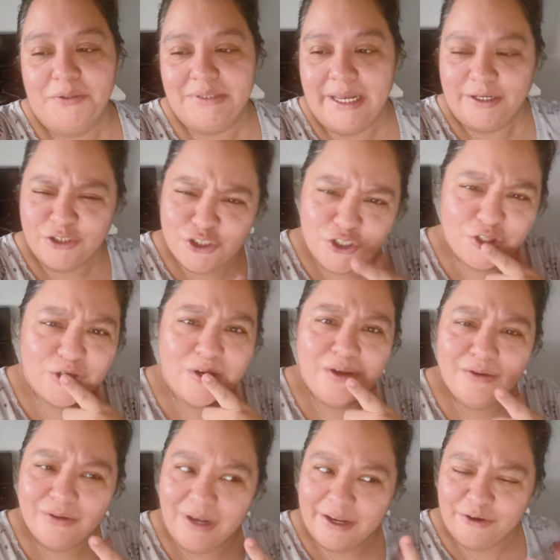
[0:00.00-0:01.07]
He's like, shh,
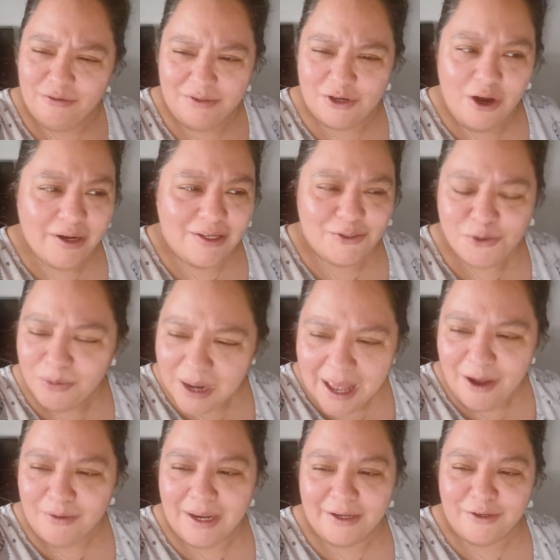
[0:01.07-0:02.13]
you're talking too
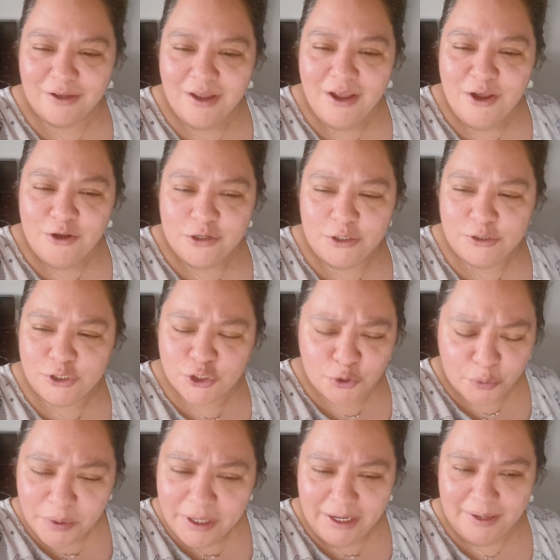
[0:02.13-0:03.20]
loud. Like, you
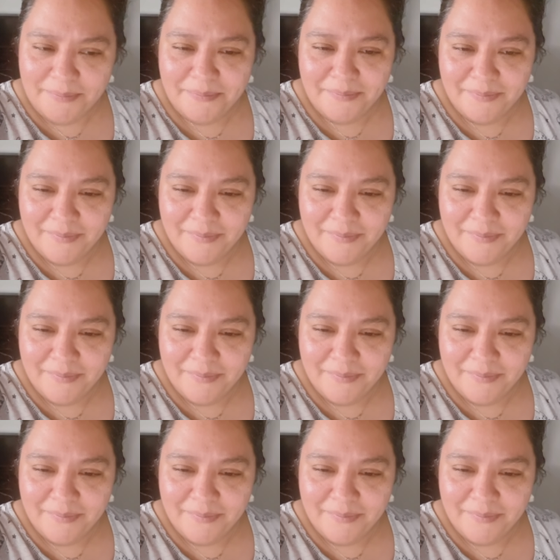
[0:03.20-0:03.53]
scream.